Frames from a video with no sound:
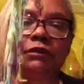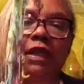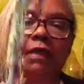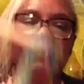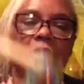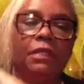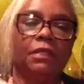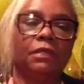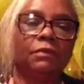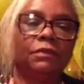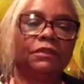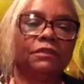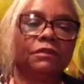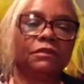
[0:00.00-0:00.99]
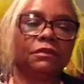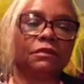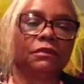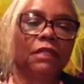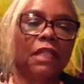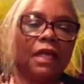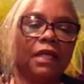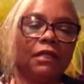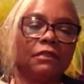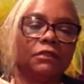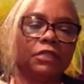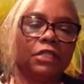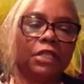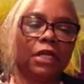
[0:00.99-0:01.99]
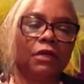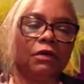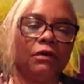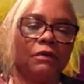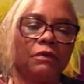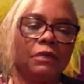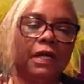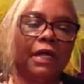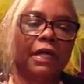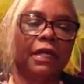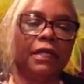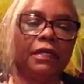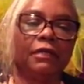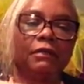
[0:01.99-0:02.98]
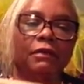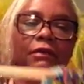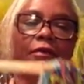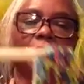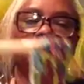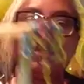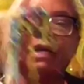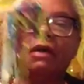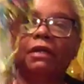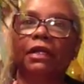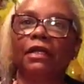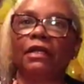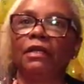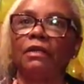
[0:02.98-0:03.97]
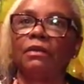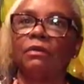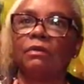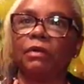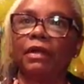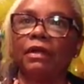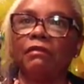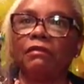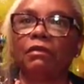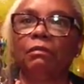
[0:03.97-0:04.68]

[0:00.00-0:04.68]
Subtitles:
I mean, it wasn't like, you know, I heard about it or whatever,